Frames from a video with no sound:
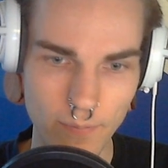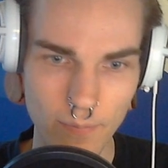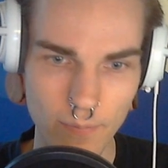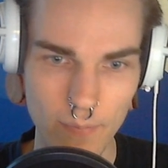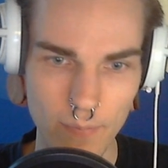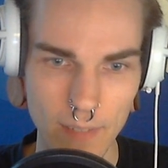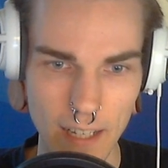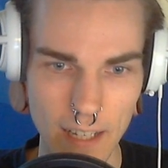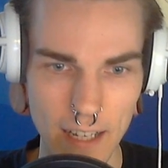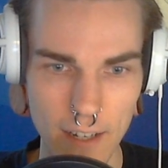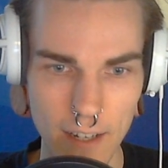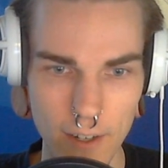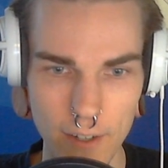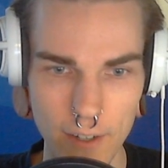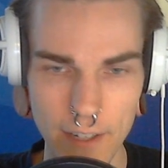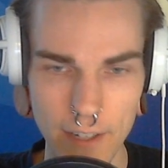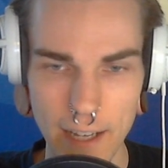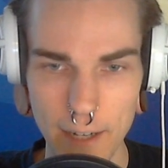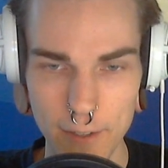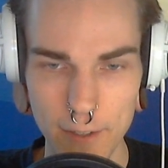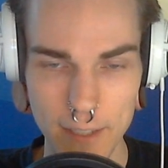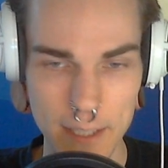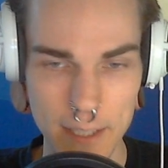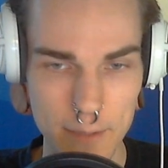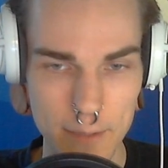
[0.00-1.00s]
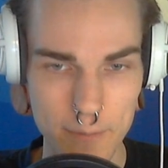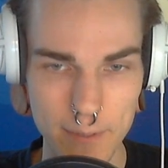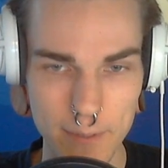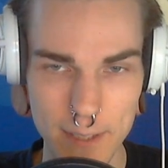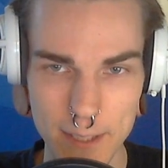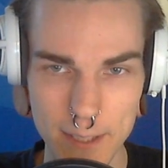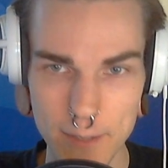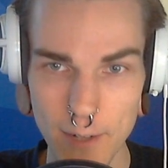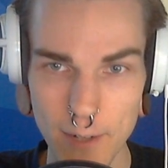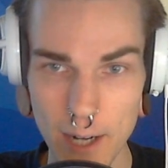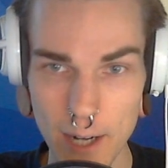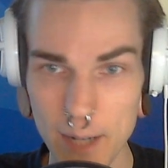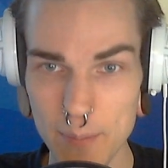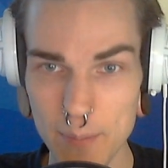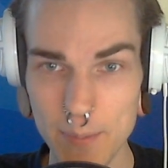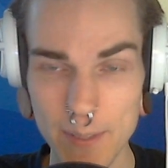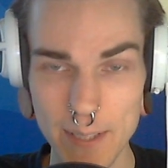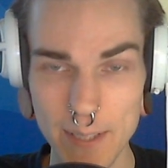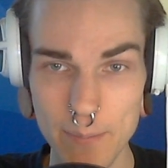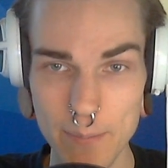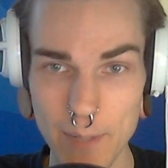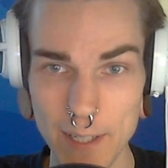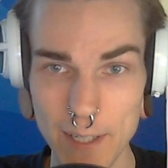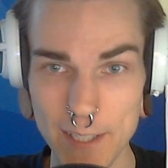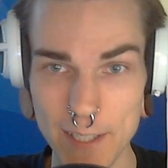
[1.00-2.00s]
yeah, on how gifted you are
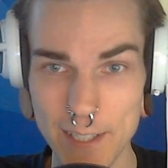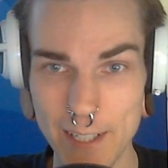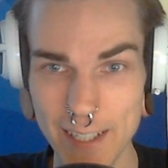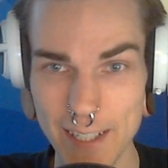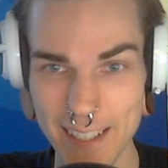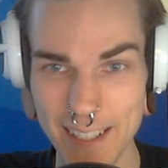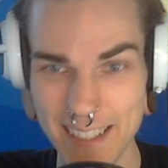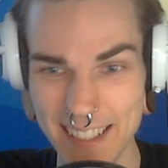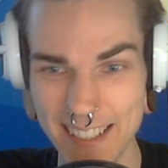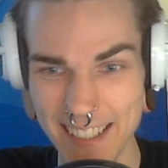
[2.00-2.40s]
pretty much.